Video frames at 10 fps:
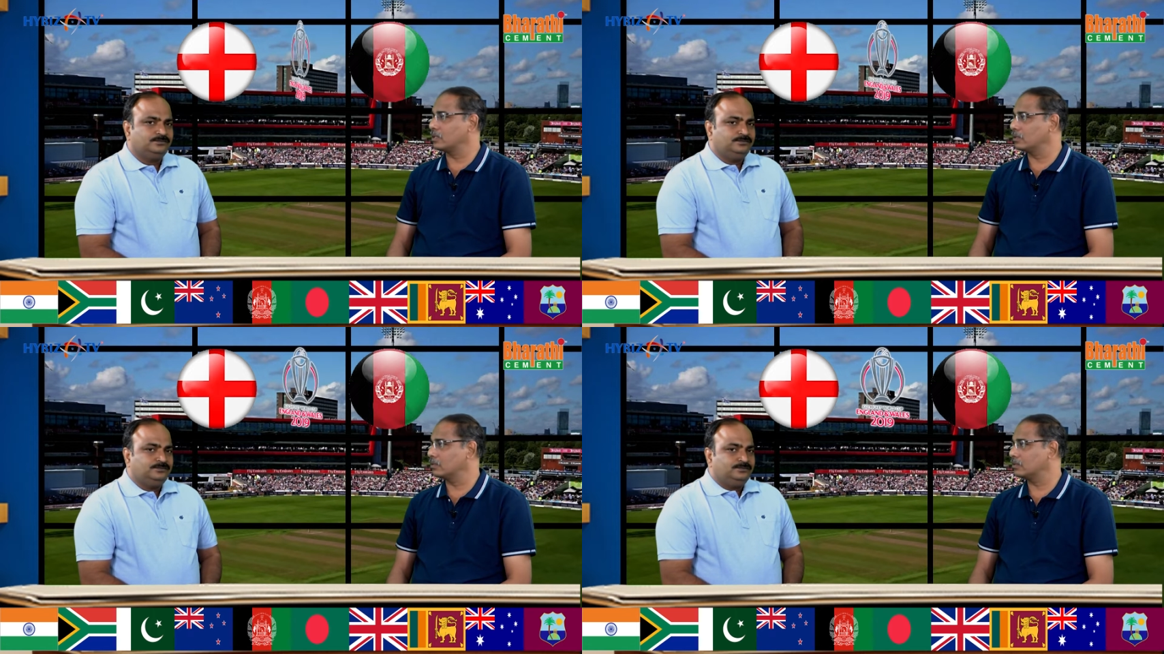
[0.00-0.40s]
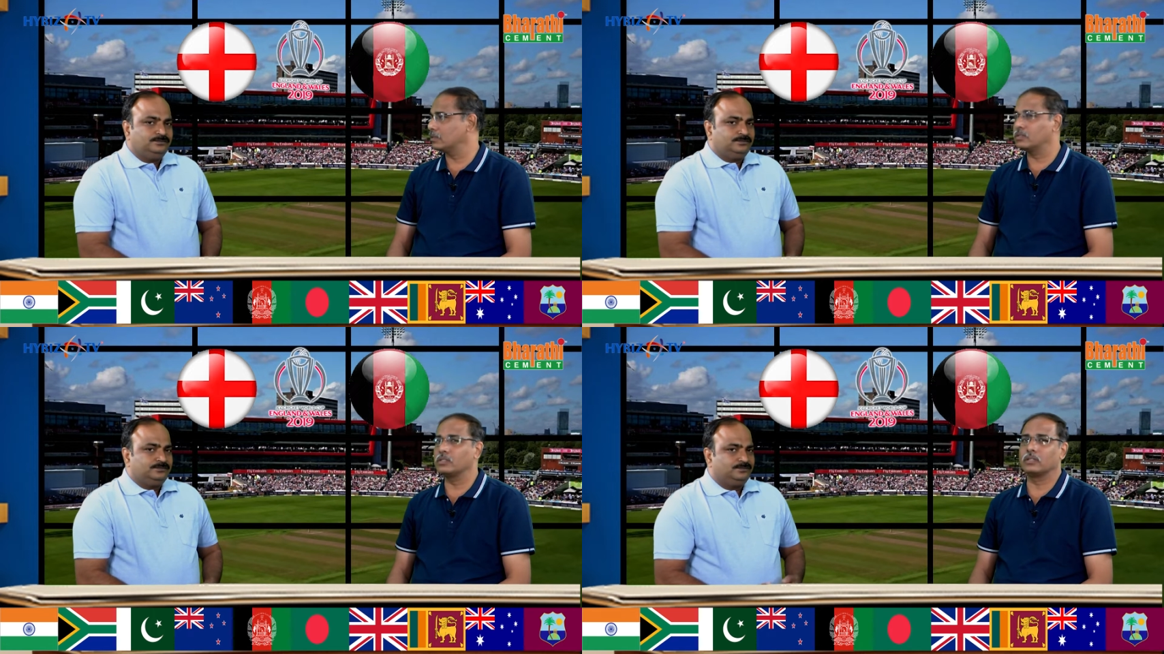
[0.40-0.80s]

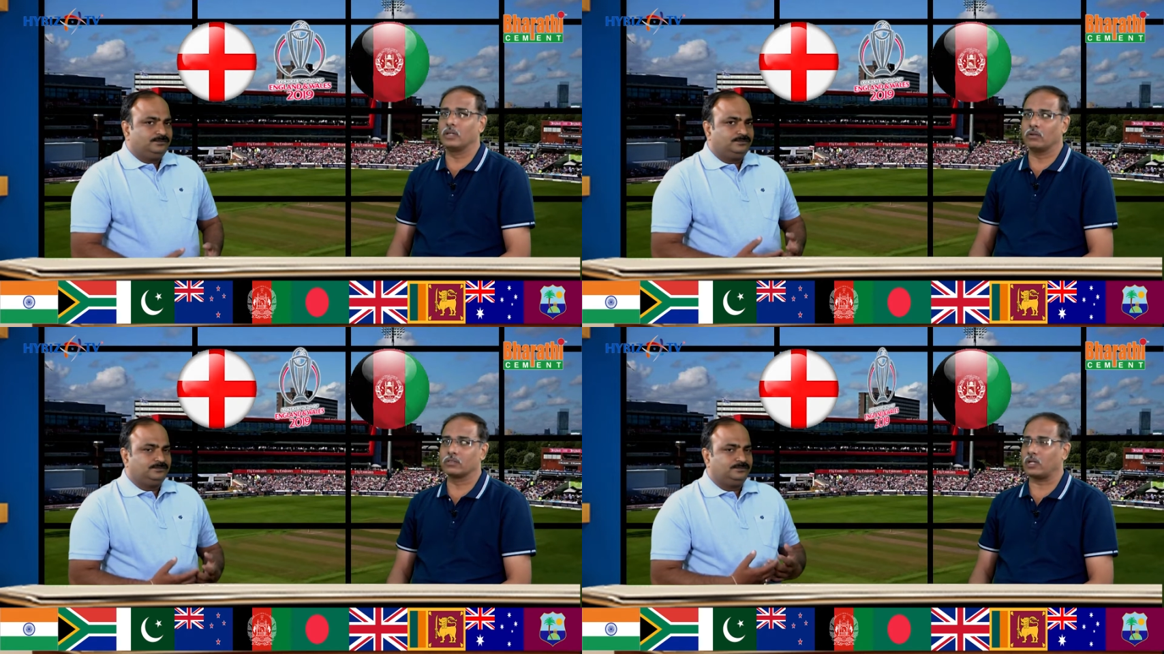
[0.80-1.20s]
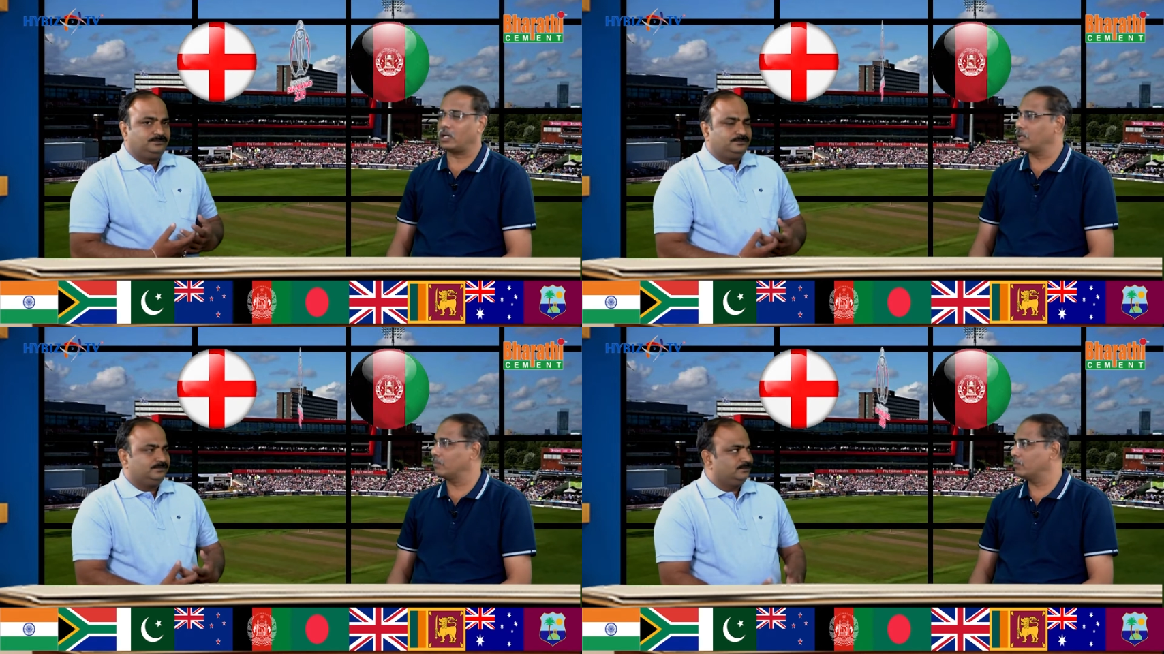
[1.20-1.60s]
Speaker 1: uh, see they also
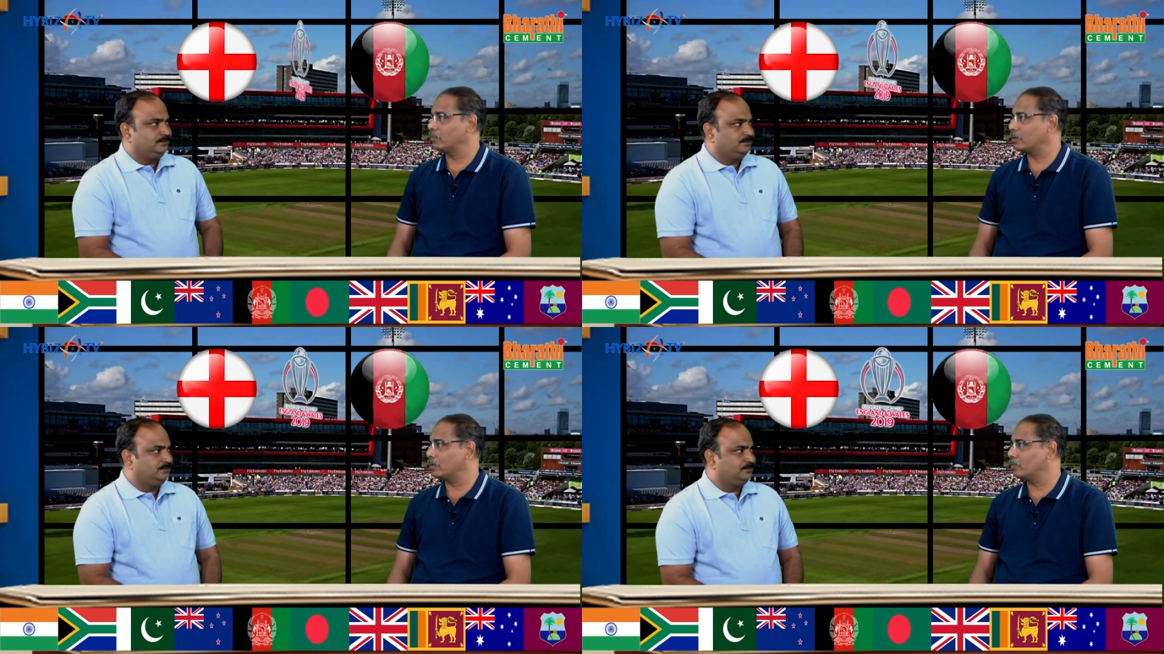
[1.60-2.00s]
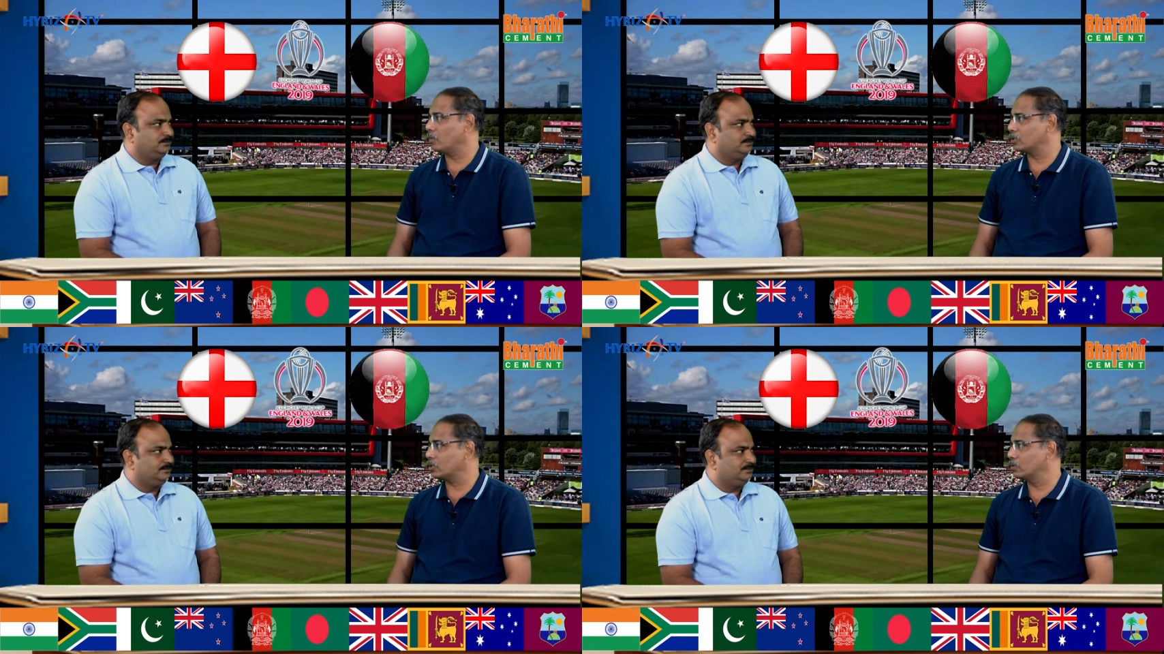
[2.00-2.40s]
had a
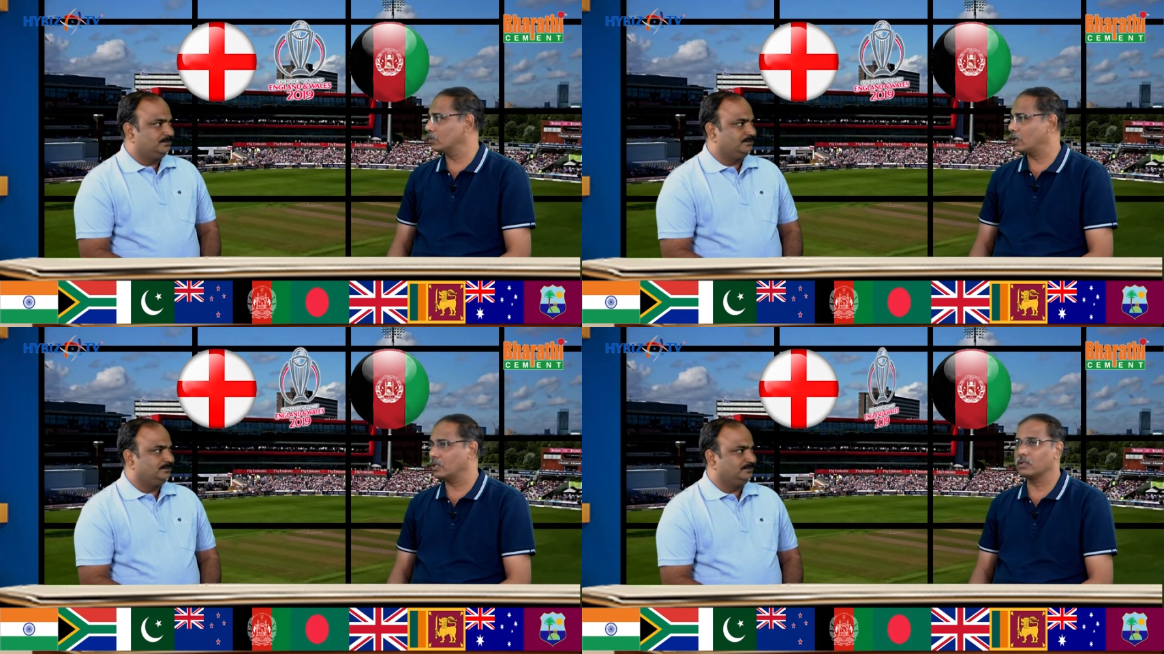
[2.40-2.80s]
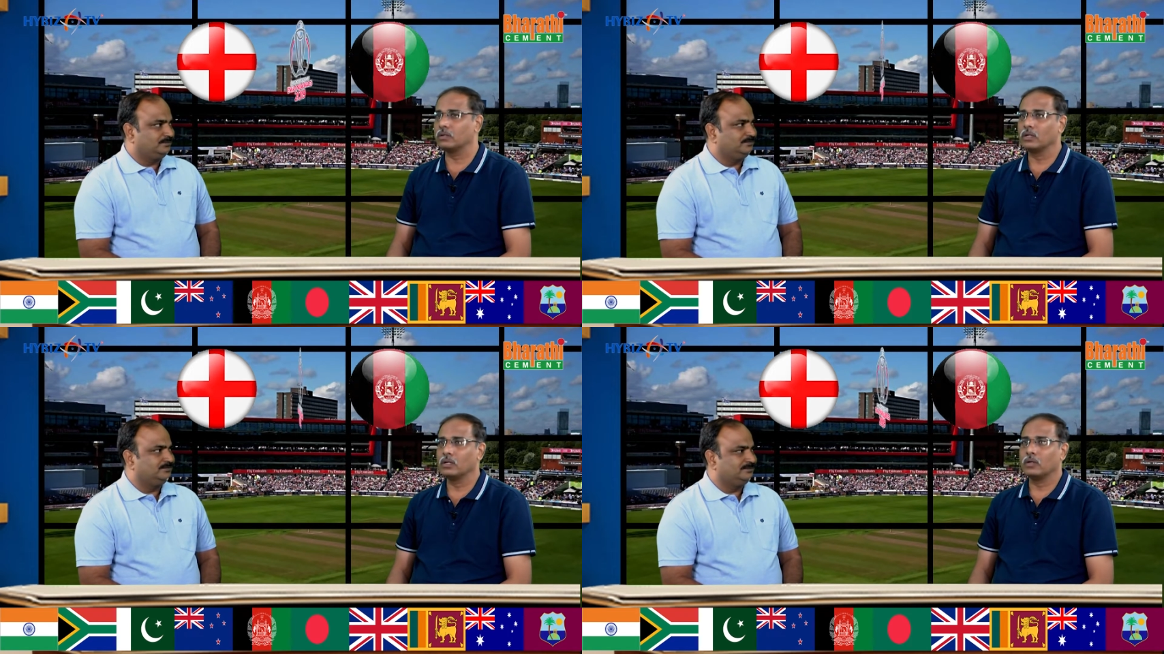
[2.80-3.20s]
washout,
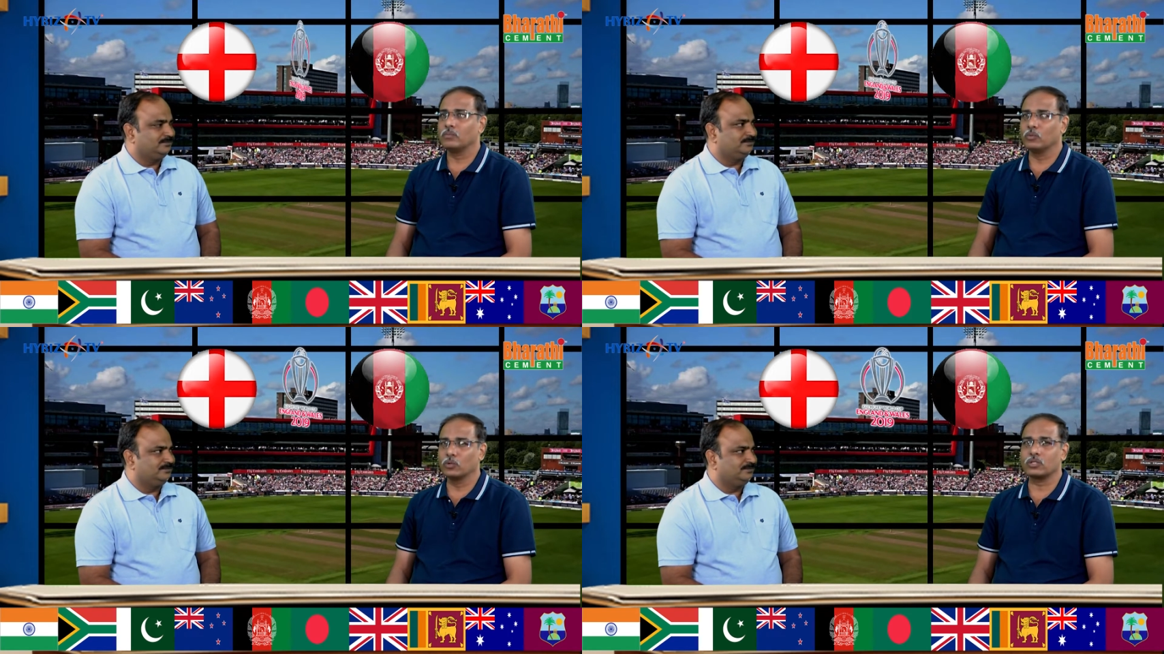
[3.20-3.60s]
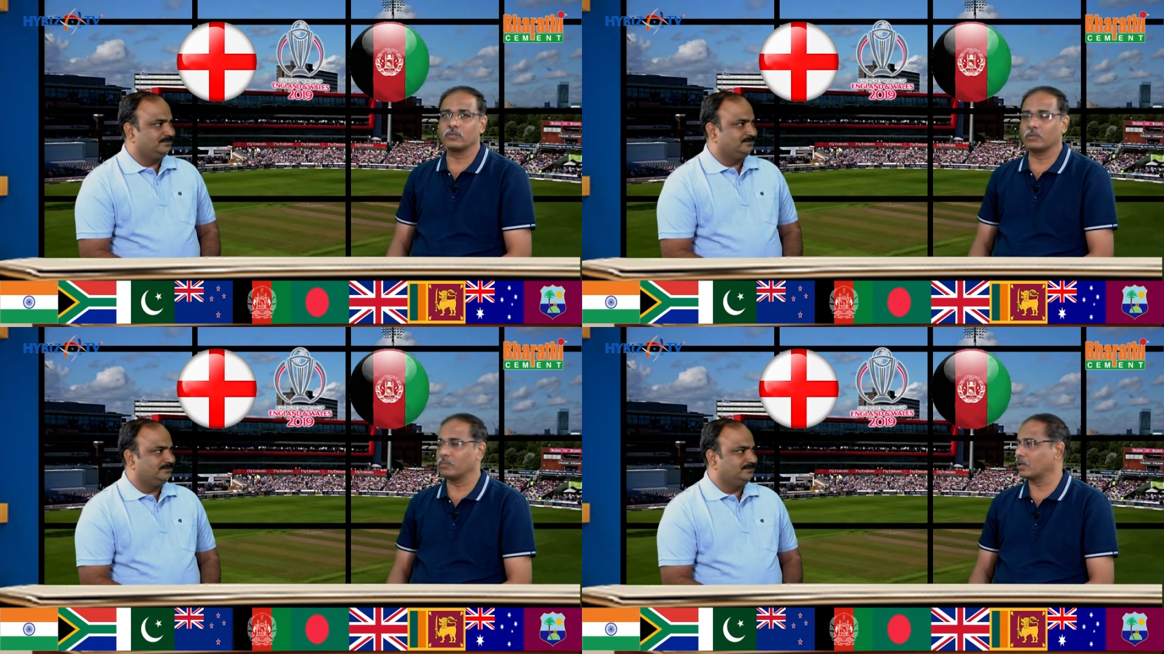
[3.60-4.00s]
and most
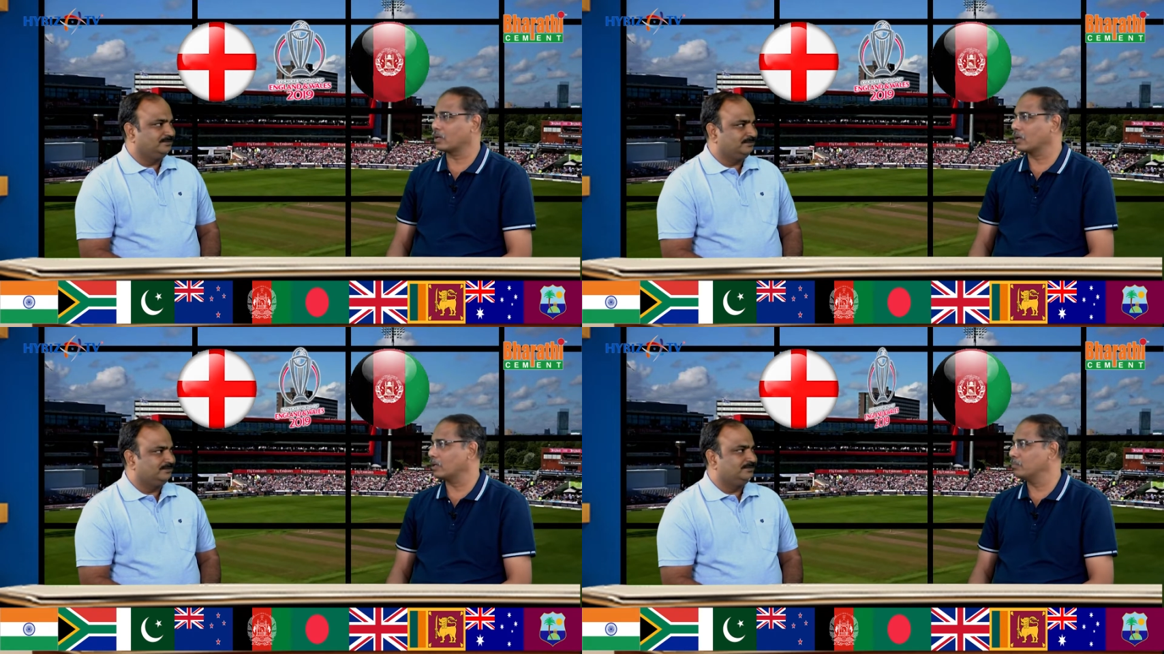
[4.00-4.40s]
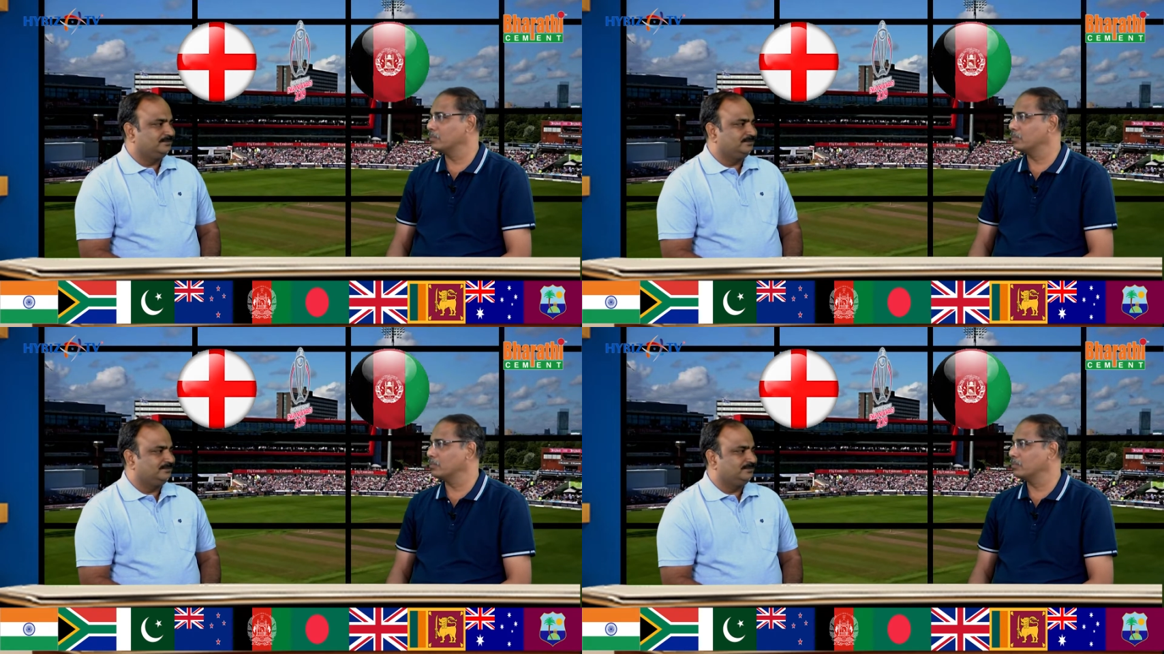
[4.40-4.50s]
of them are uh,